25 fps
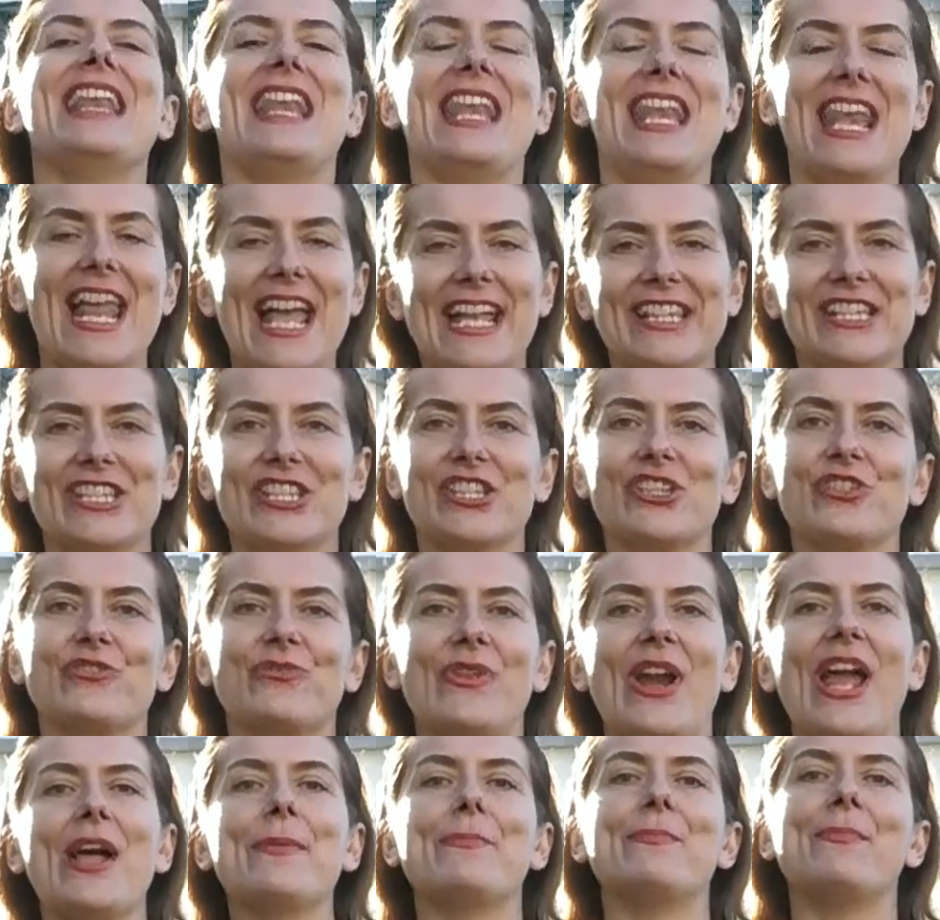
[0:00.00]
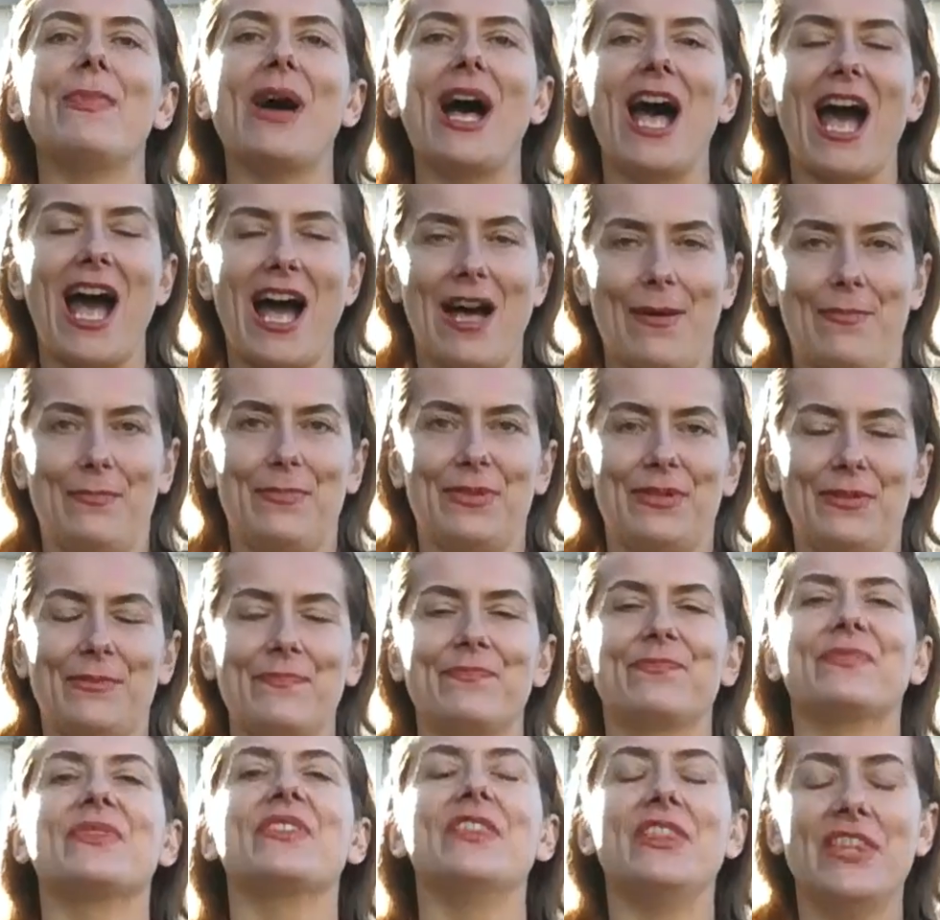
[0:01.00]
Let's wrap up.
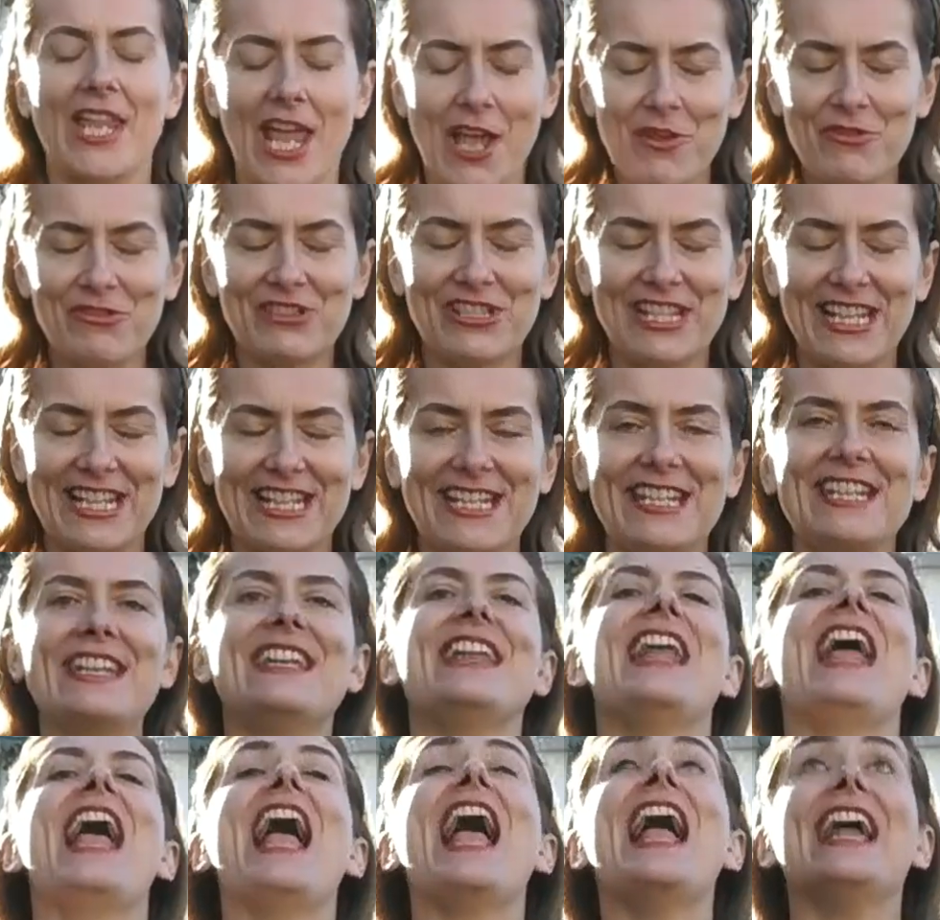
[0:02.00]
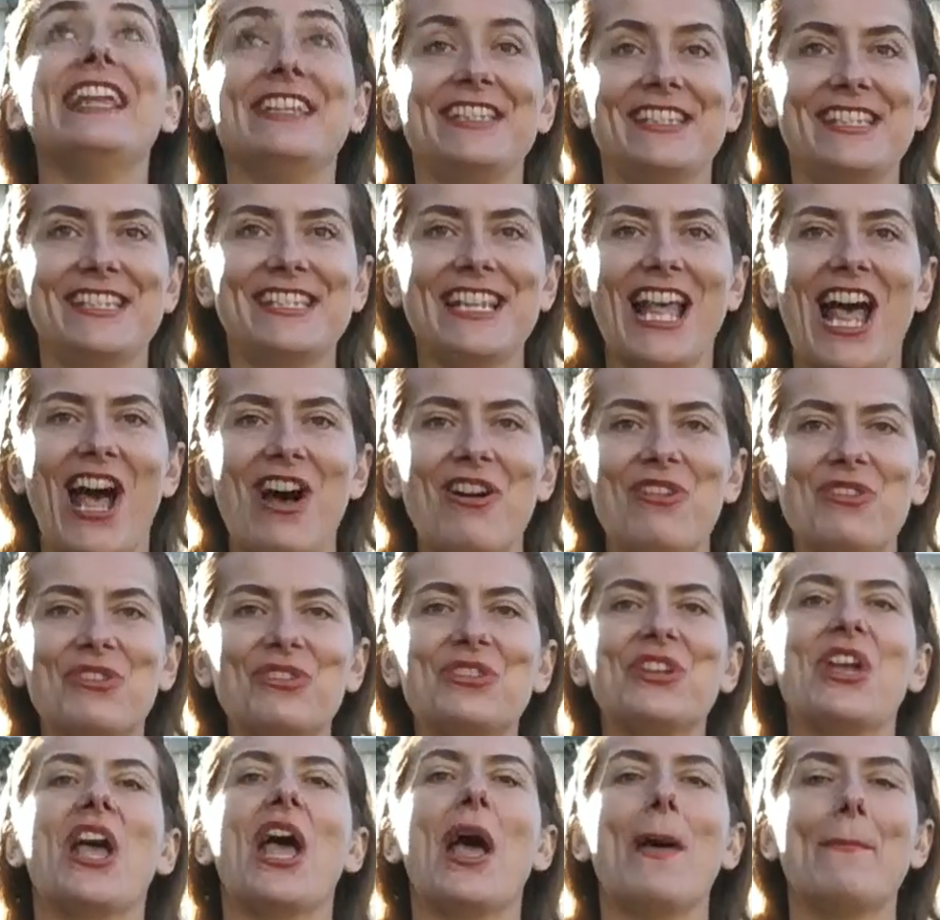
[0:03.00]
Nose in, hands out,
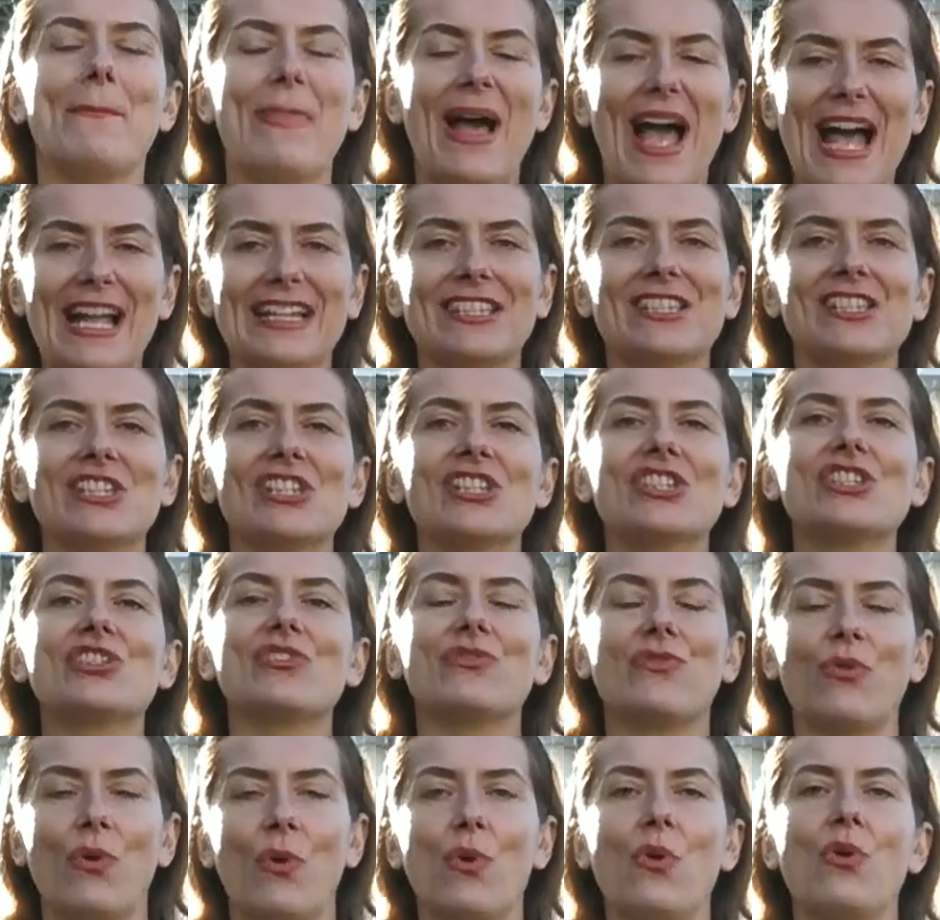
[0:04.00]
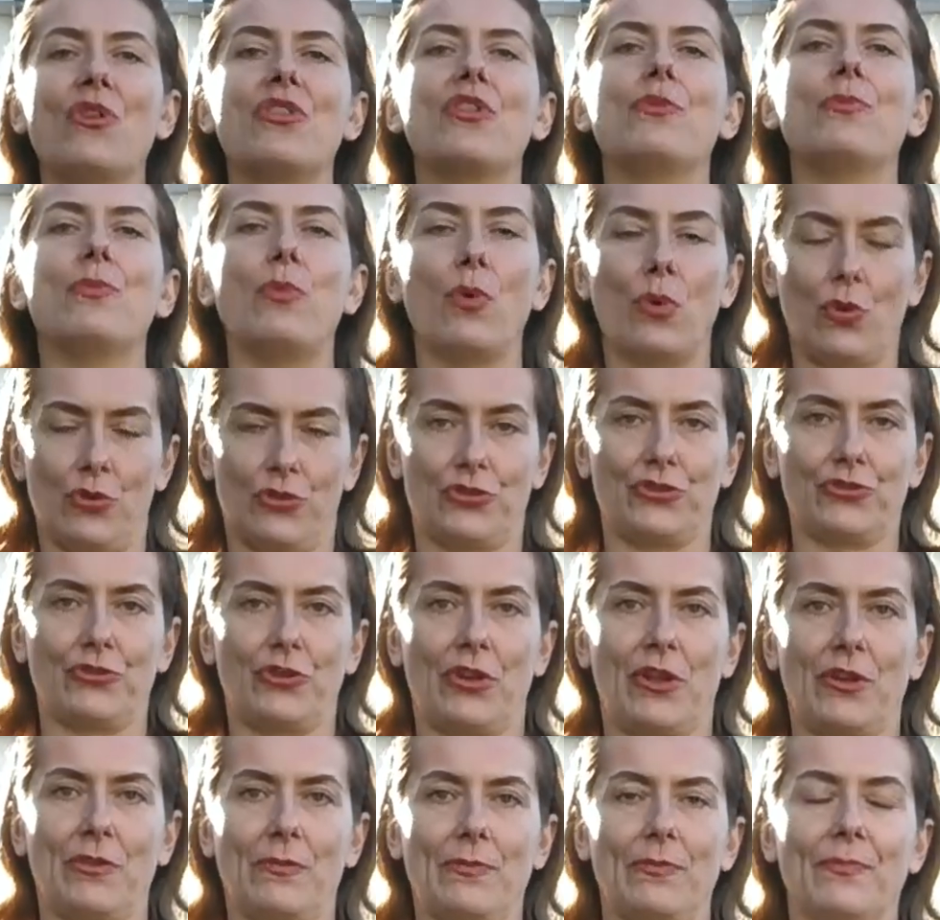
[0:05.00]
patents for the
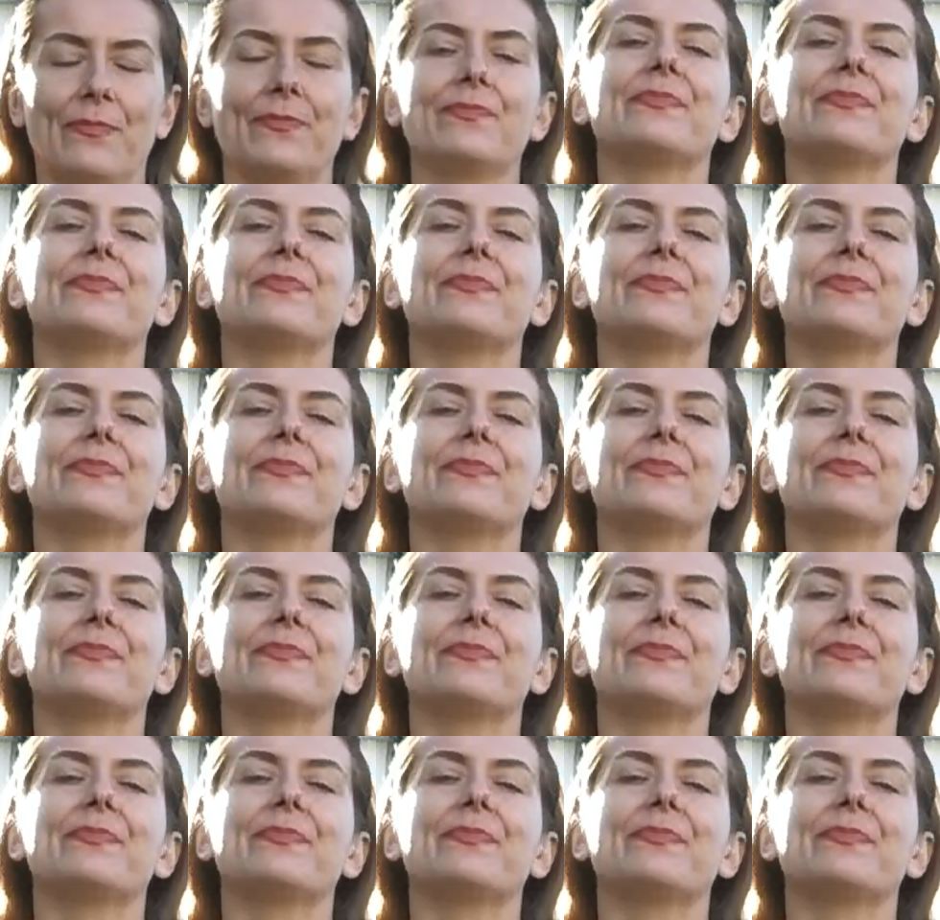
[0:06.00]
boardroom.